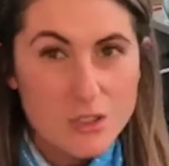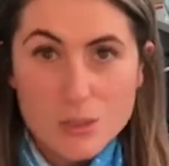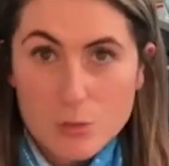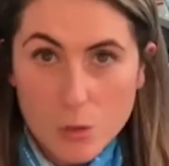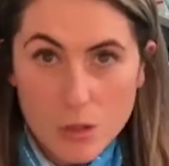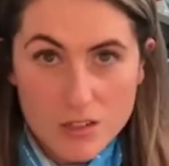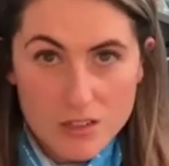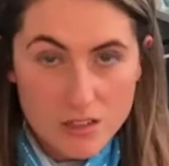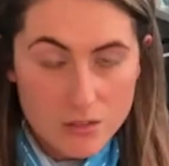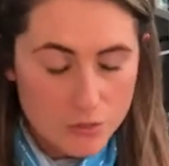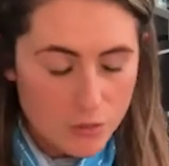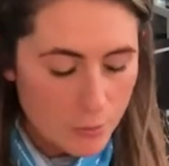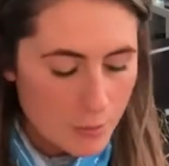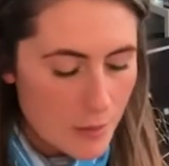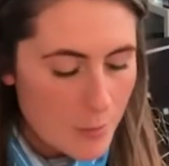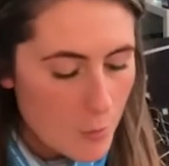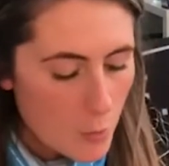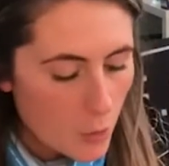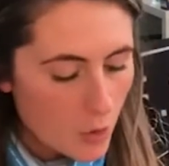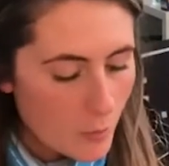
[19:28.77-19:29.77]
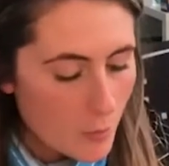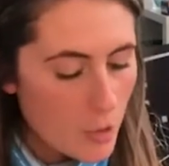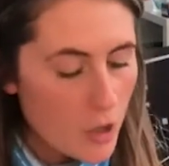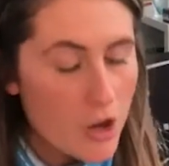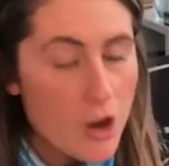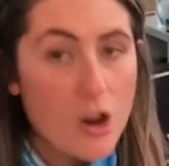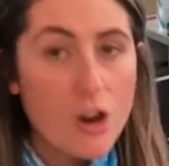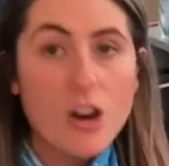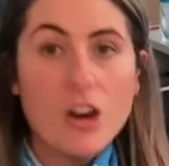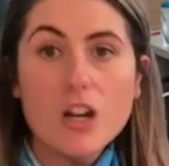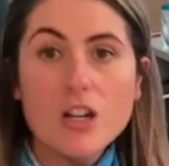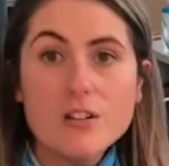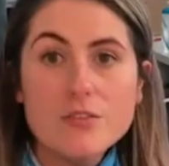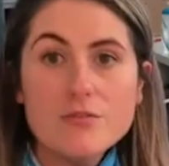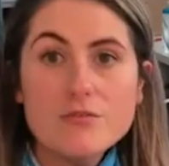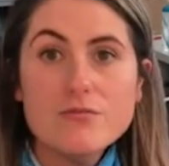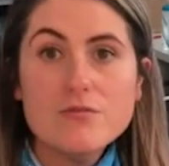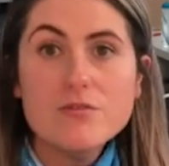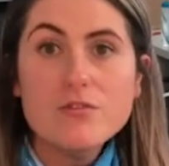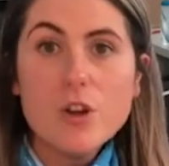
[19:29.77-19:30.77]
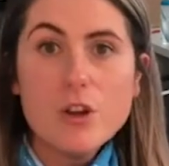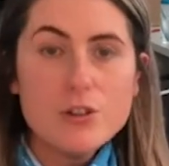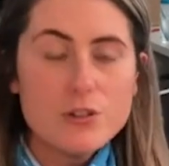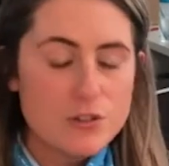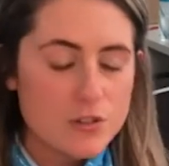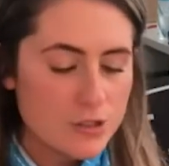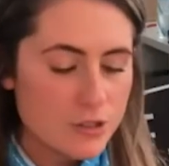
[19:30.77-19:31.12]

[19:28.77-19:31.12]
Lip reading: wanting to know a bit more about our founder